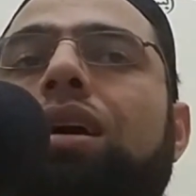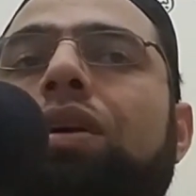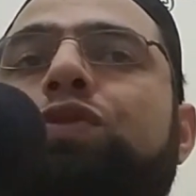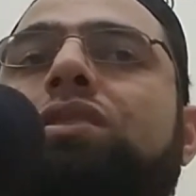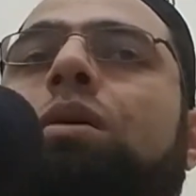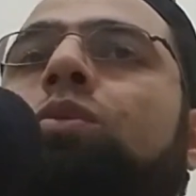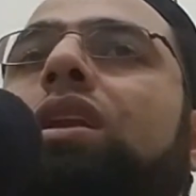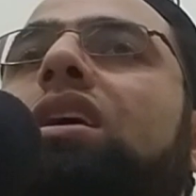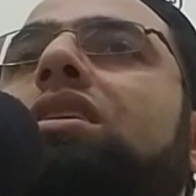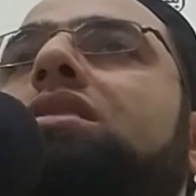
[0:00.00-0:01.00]
if
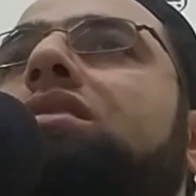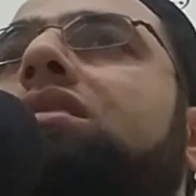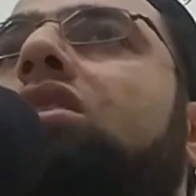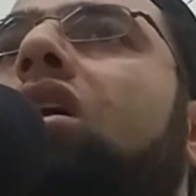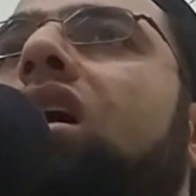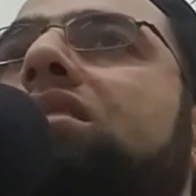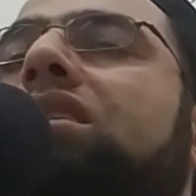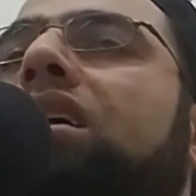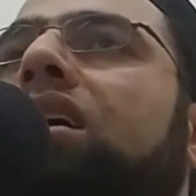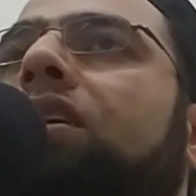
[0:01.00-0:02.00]
someone is
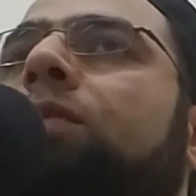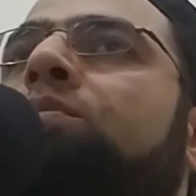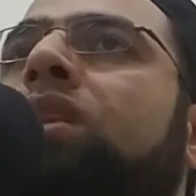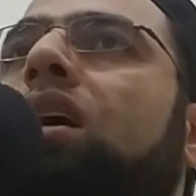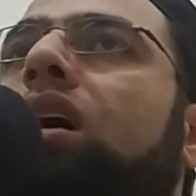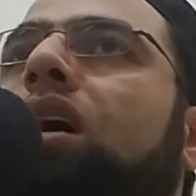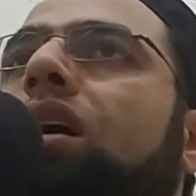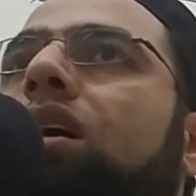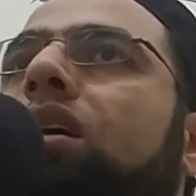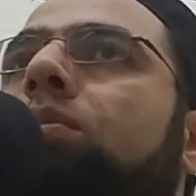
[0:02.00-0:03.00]
causing
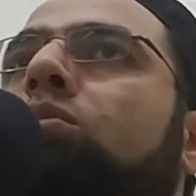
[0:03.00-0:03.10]
uh,